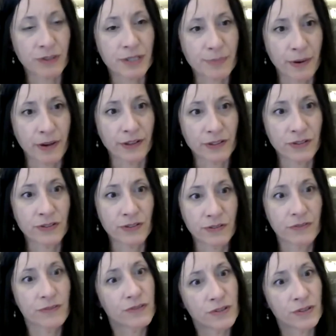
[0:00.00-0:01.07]
response
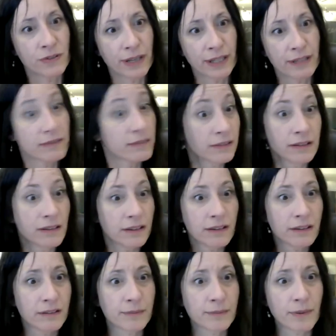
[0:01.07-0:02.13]
to it.
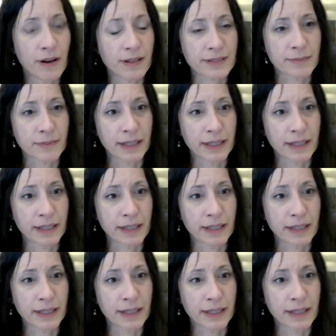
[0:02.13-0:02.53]
Possible.